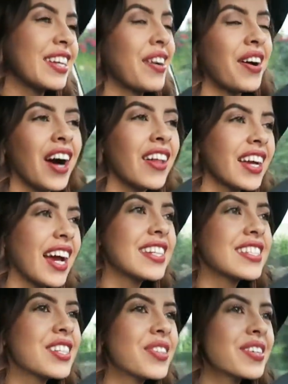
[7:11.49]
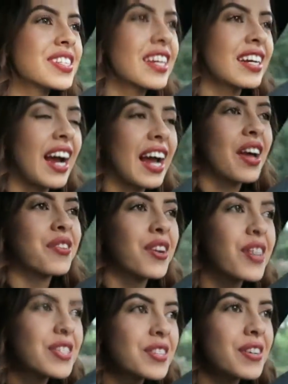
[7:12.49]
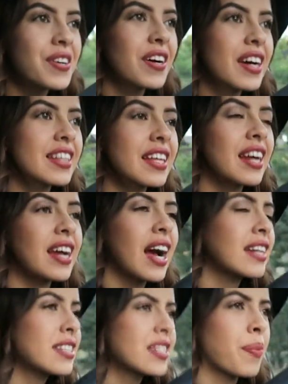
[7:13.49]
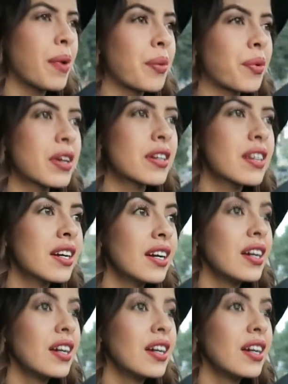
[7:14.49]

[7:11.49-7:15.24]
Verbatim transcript: you know, all I had to do was like I had rehearsal and then I had to stop by work.